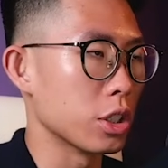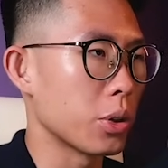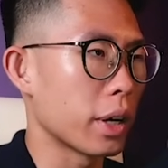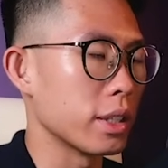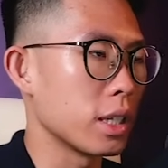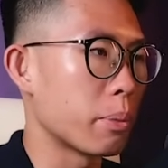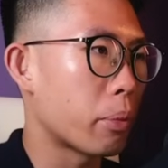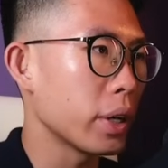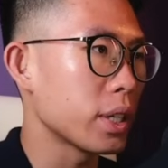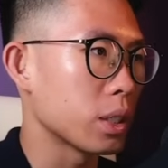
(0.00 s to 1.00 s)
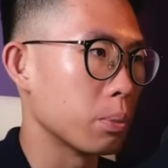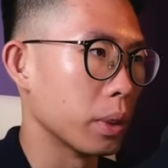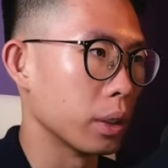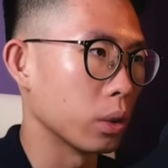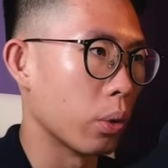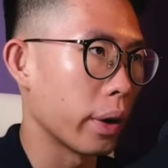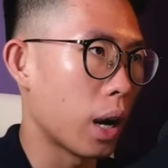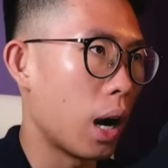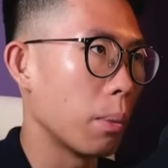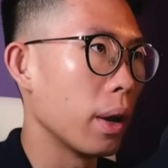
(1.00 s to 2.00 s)
So you can see price has been going
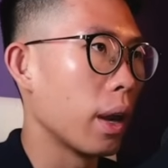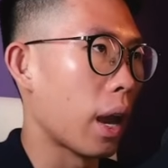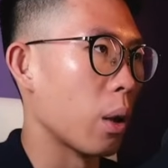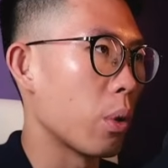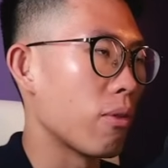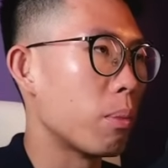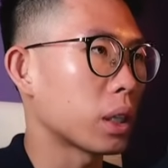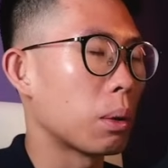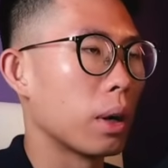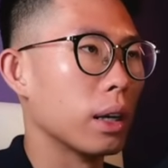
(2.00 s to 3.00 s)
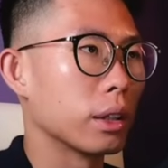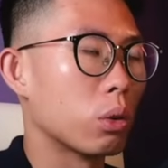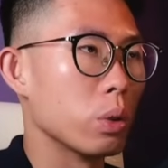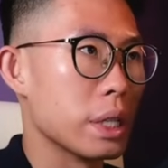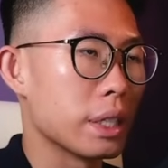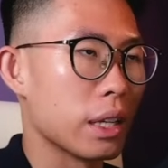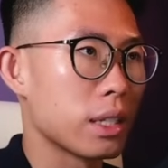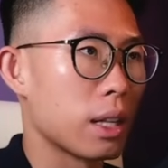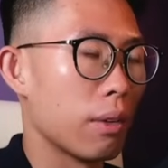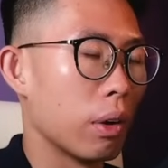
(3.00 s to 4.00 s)
up and we have marked up a little
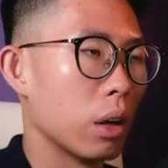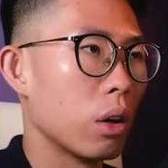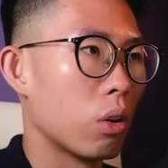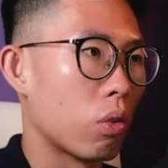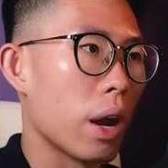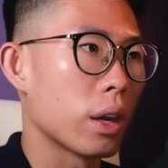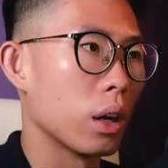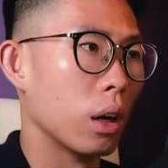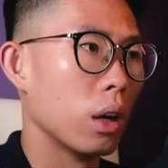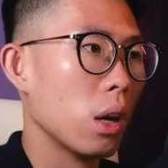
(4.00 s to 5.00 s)
resistance level right here.